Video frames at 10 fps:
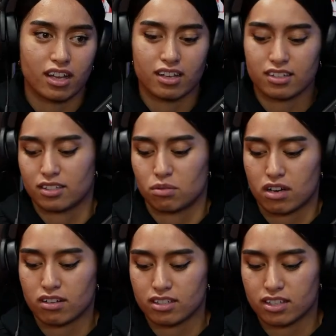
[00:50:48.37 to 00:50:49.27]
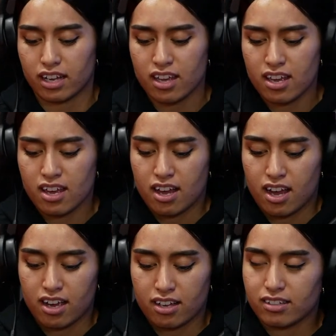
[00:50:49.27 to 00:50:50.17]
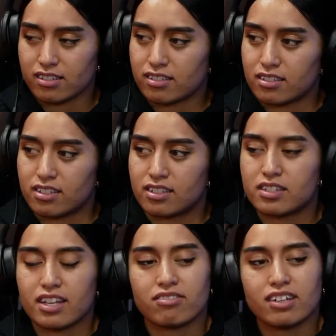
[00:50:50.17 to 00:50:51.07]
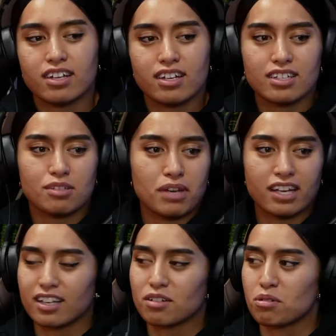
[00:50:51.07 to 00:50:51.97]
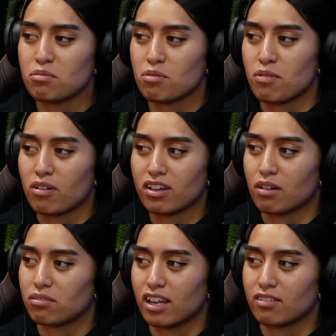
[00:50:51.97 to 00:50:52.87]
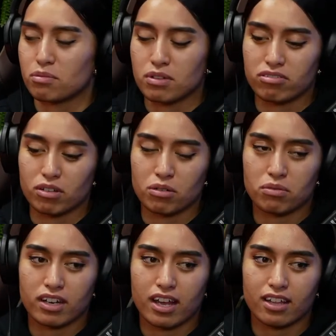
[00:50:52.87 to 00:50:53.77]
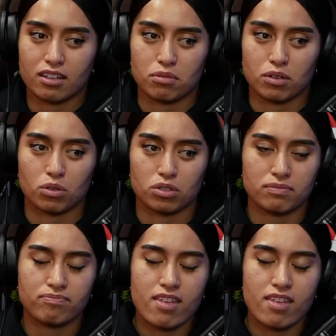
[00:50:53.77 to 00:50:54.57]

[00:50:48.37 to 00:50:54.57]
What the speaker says: that as well, because like I definitely need to speak a little bit more Māori. I would love to be fluent one day, that'd be awesome.